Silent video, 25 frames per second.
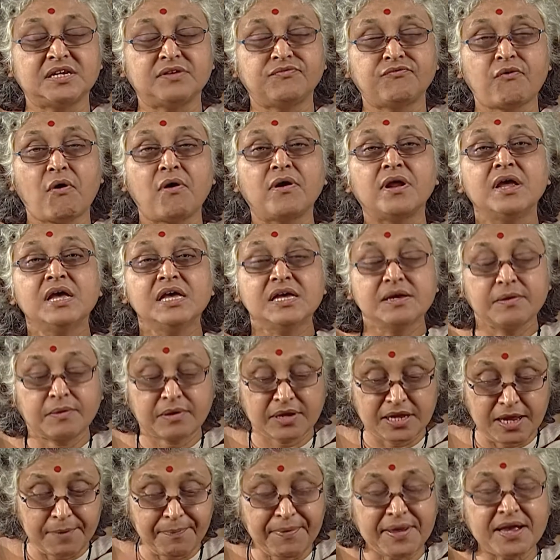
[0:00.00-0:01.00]
for
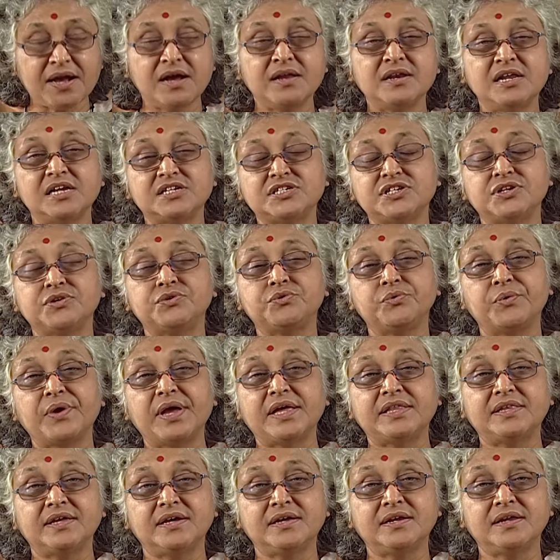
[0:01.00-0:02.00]
keeping a nation
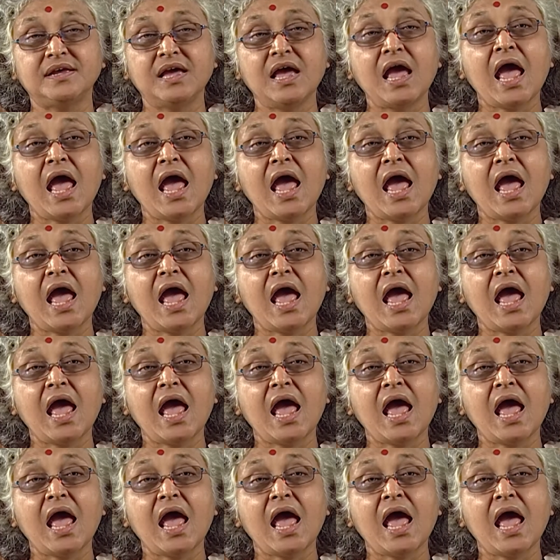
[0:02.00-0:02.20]
together,